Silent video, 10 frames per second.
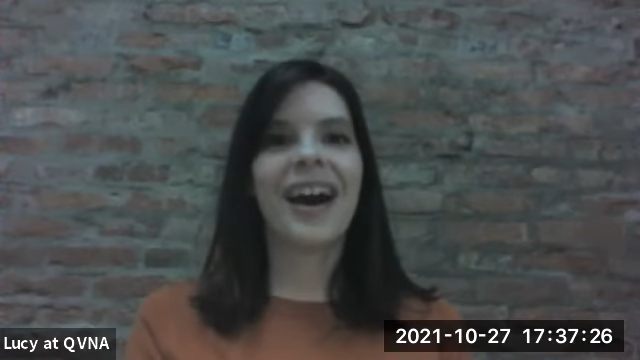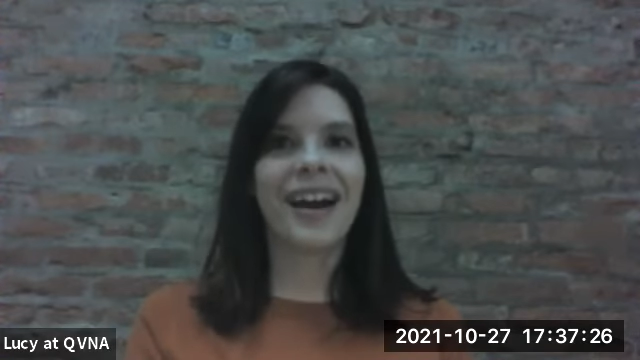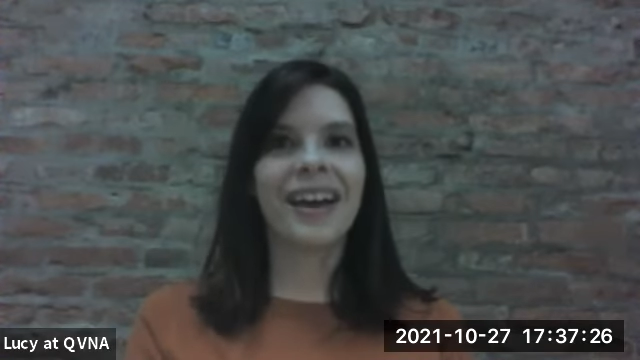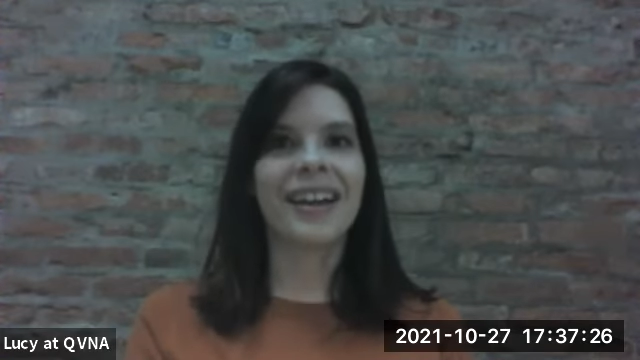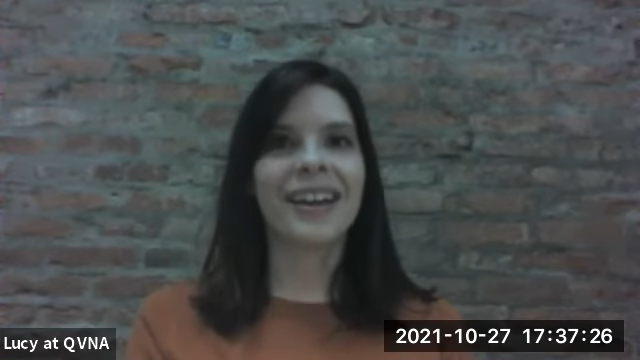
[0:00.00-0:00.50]

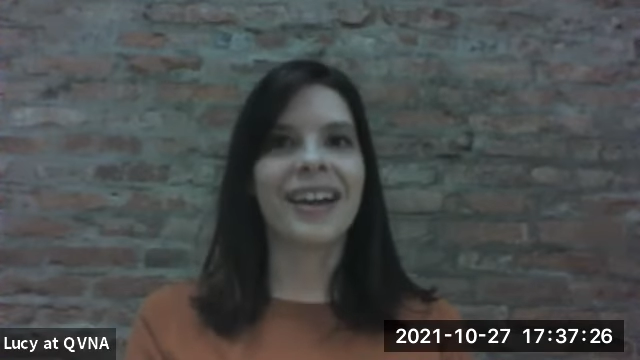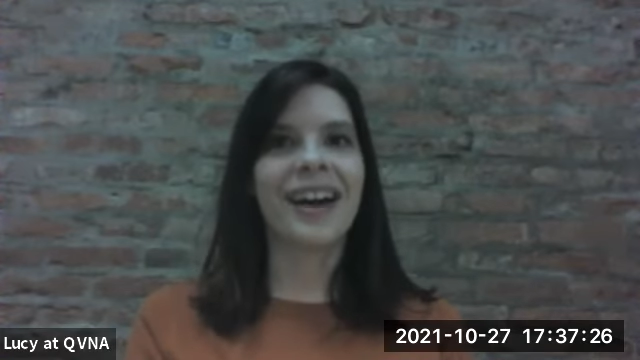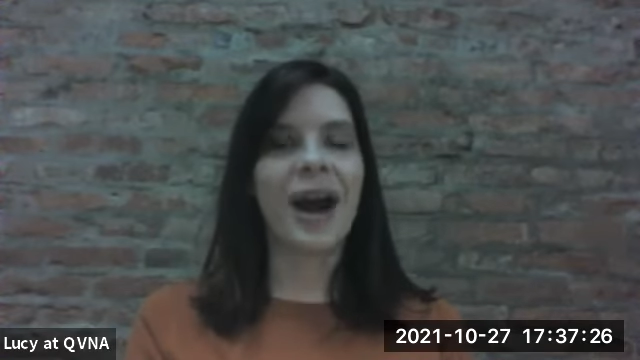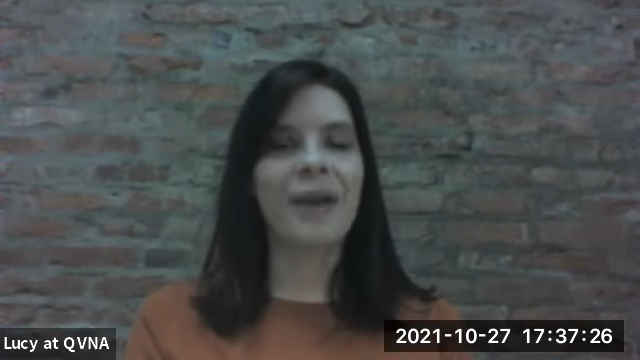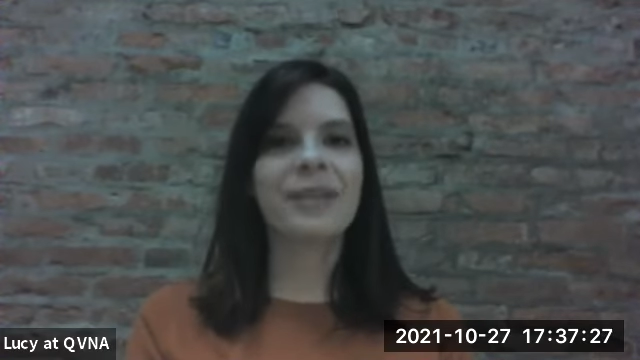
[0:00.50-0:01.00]
Hi,
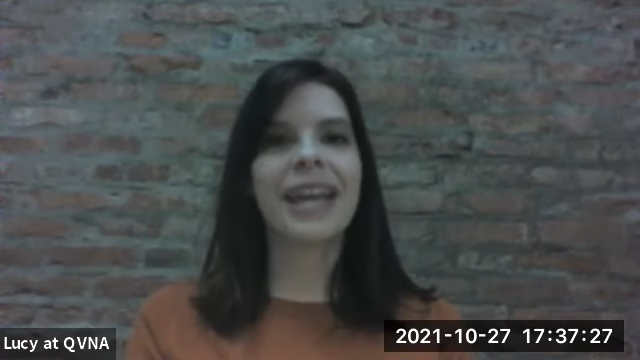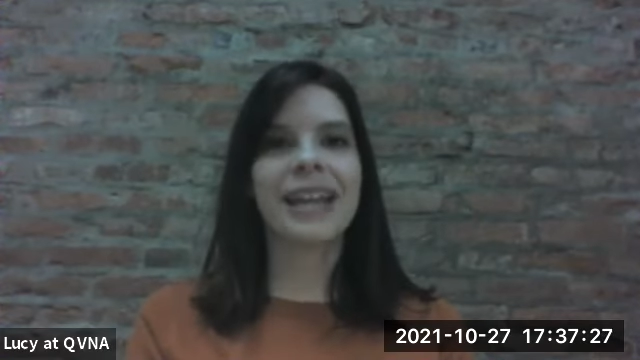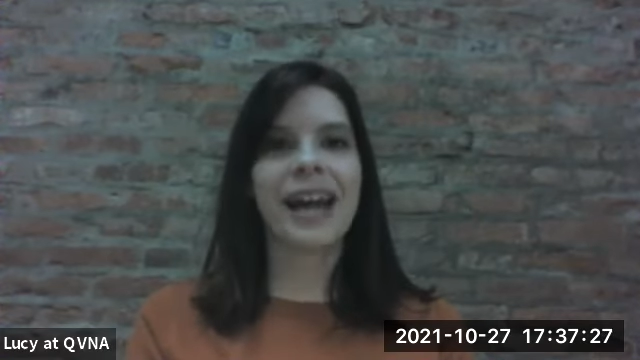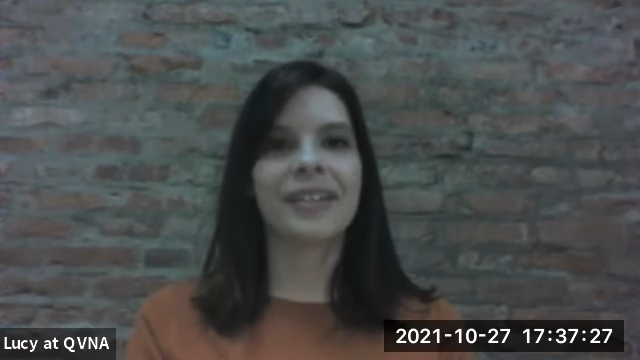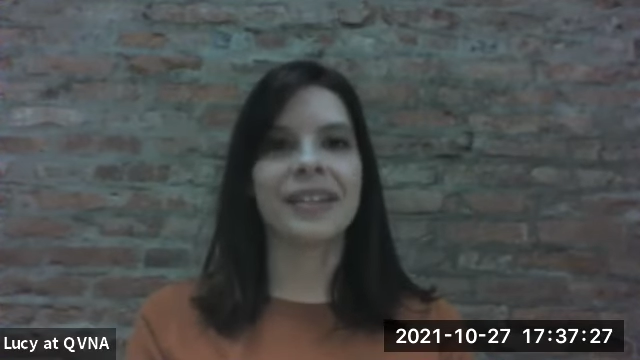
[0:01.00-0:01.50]
I'm Cait
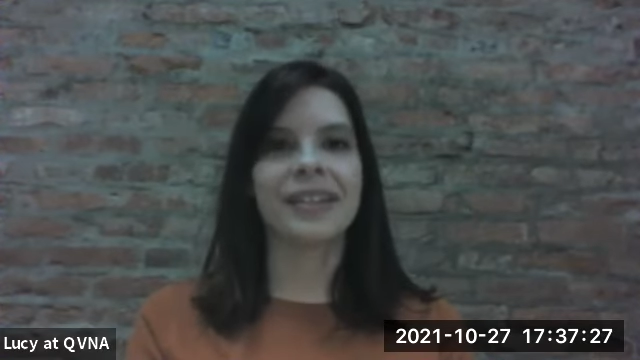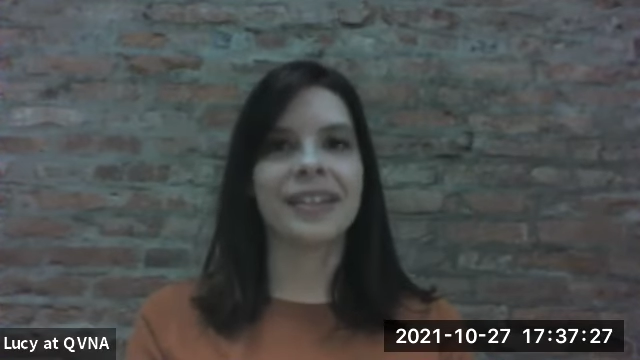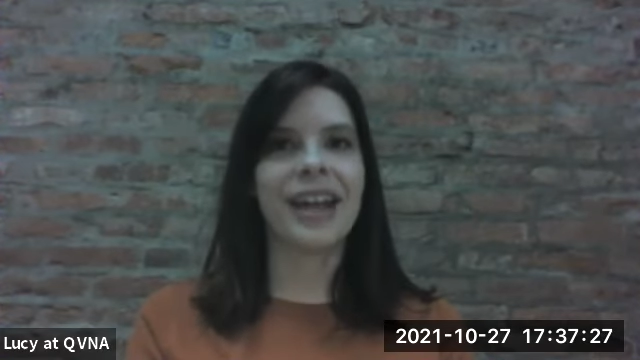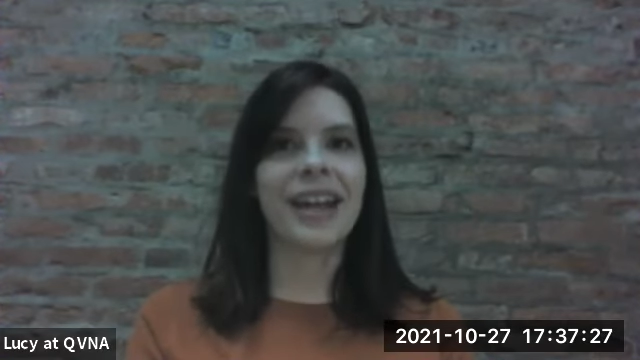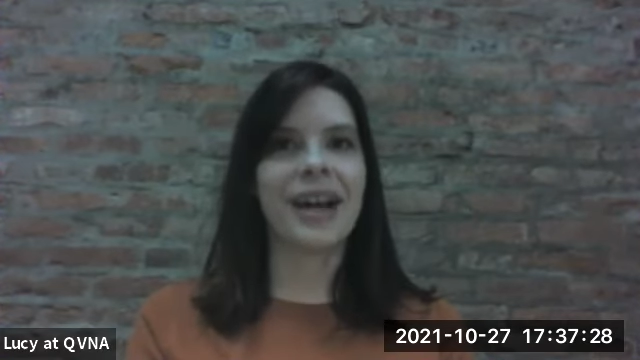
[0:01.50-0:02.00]
Allen,
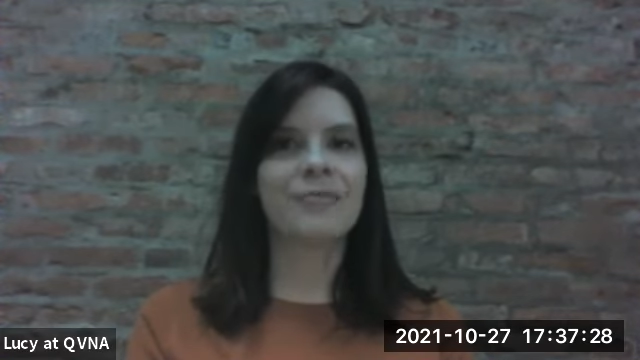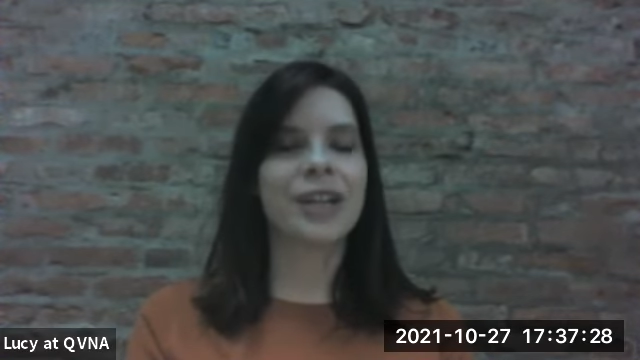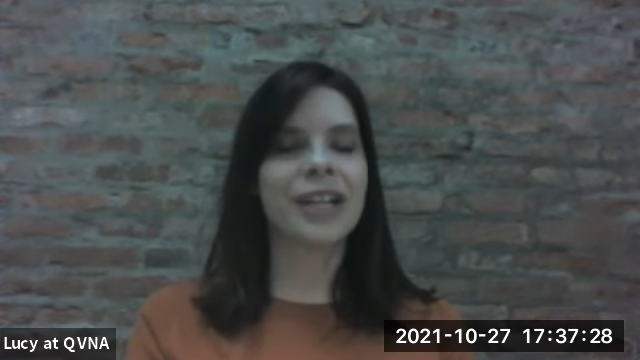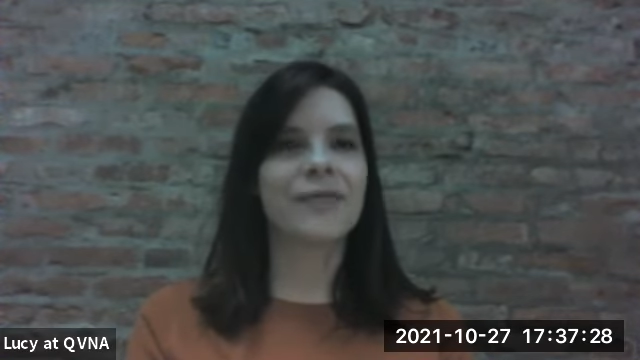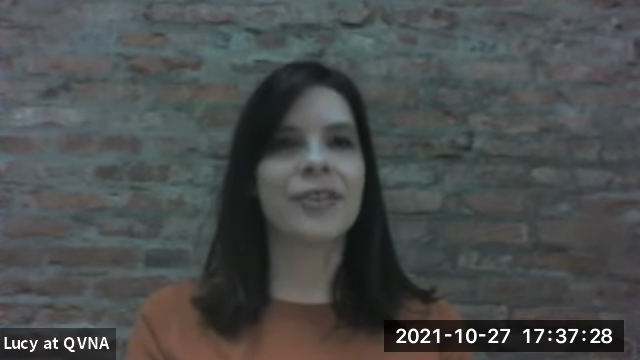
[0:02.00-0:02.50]
and I'm
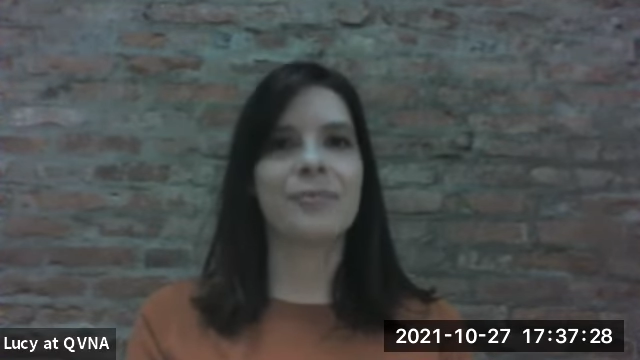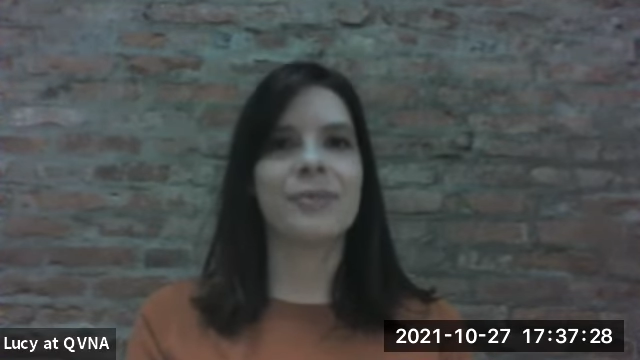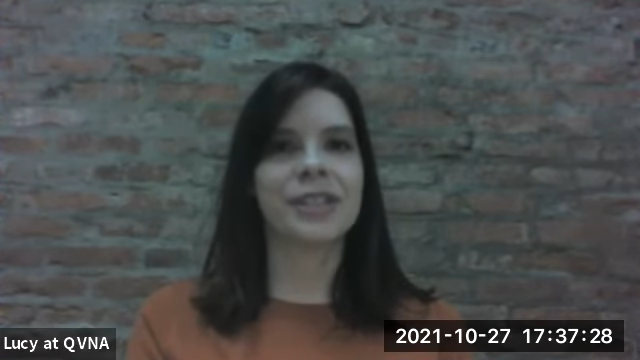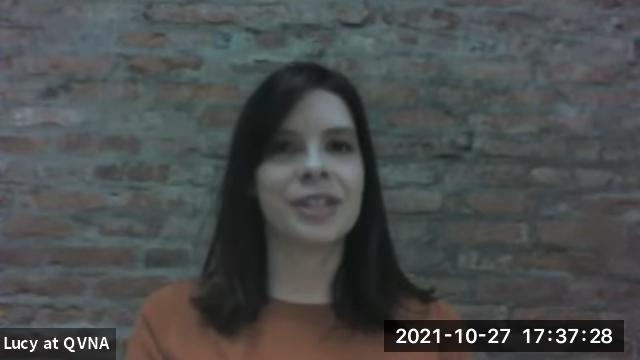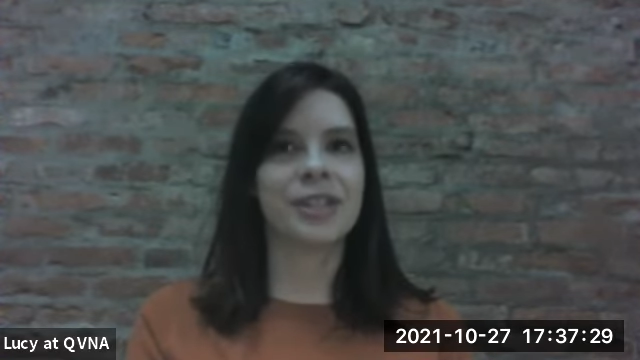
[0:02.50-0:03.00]
running for the
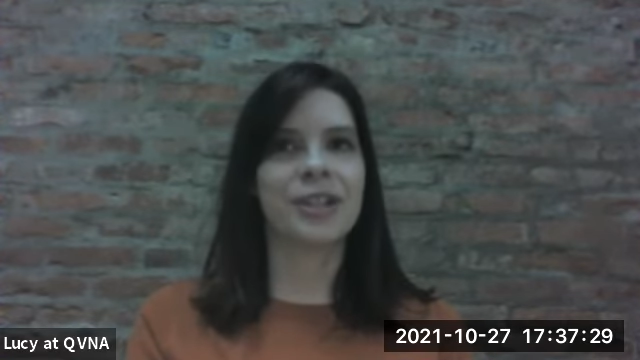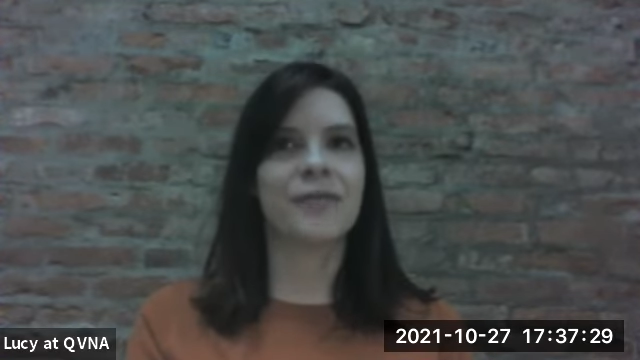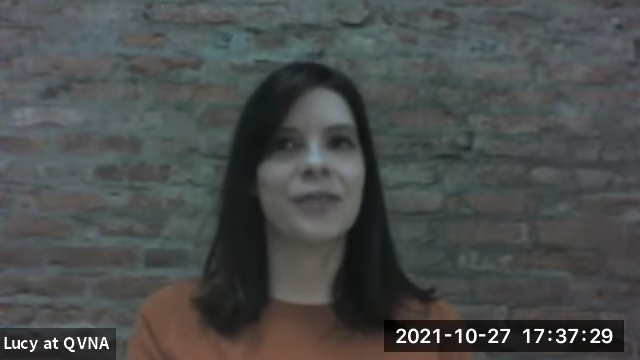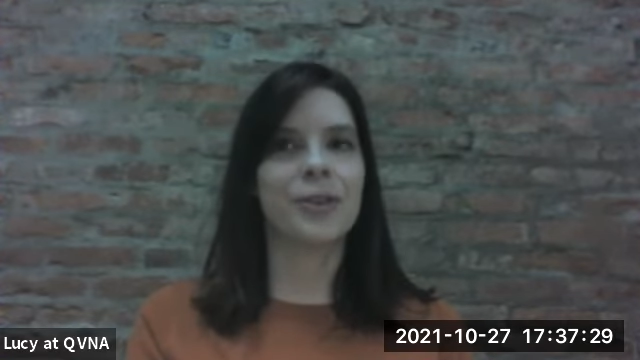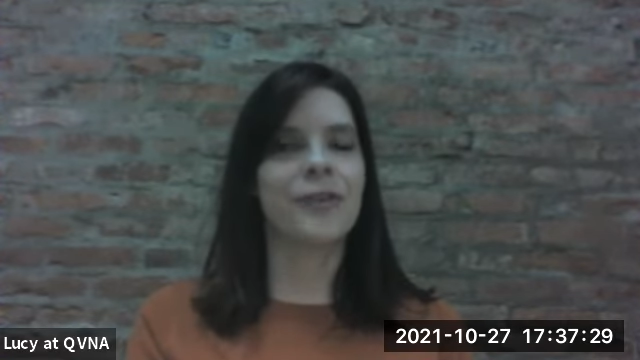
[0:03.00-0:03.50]
position of
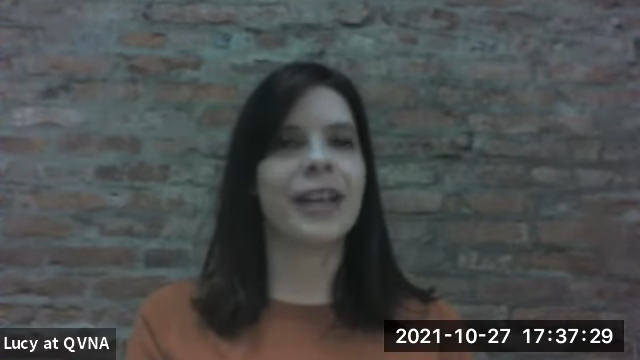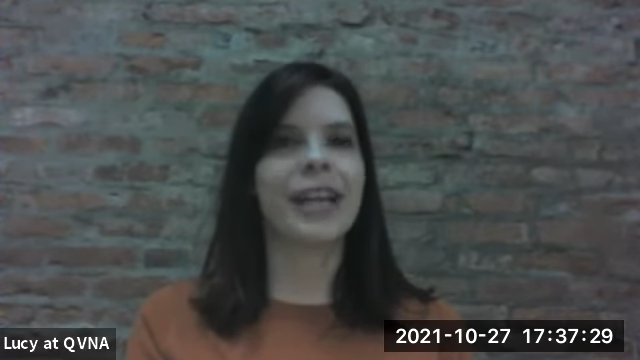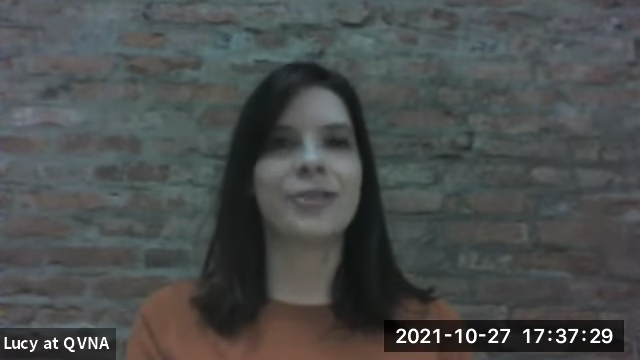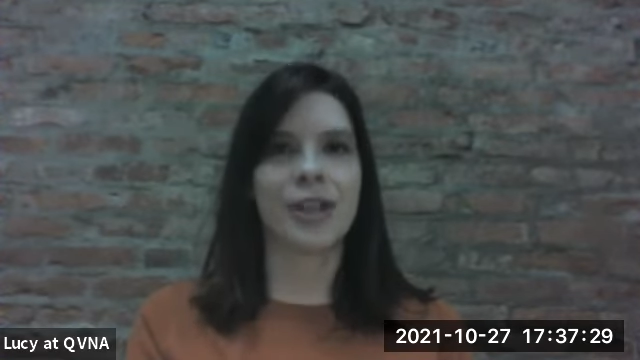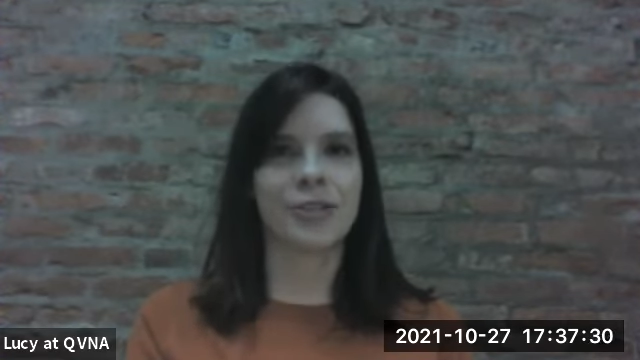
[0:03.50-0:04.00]

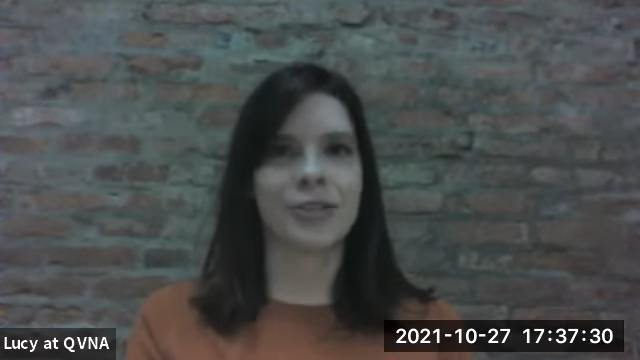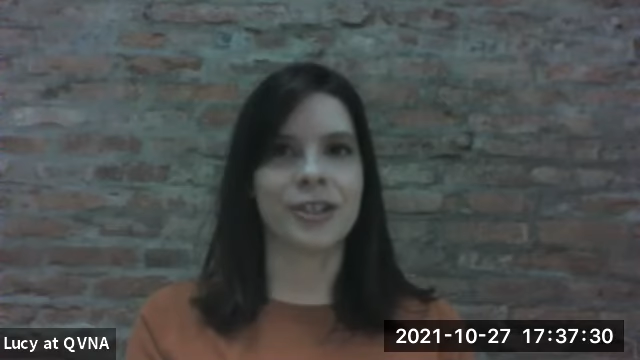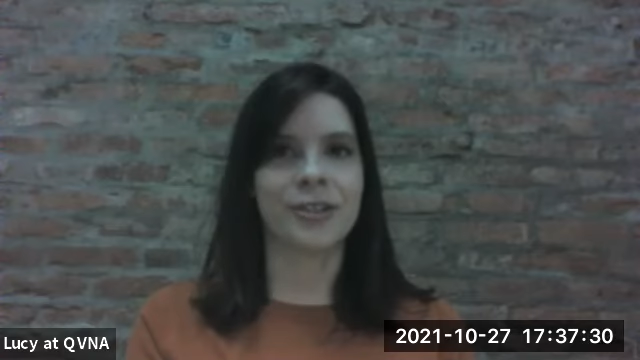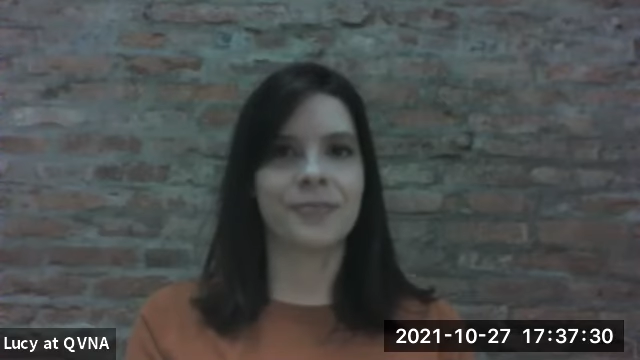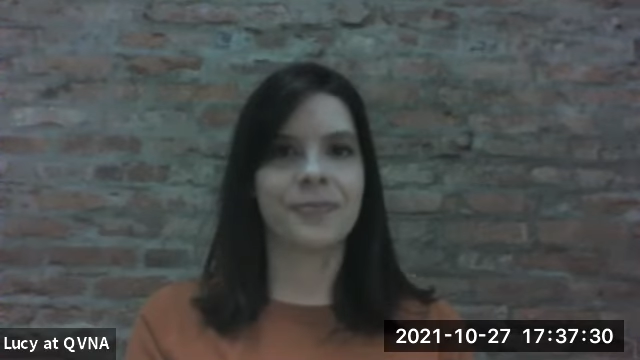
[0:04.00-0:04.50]
QVNA Treasurer.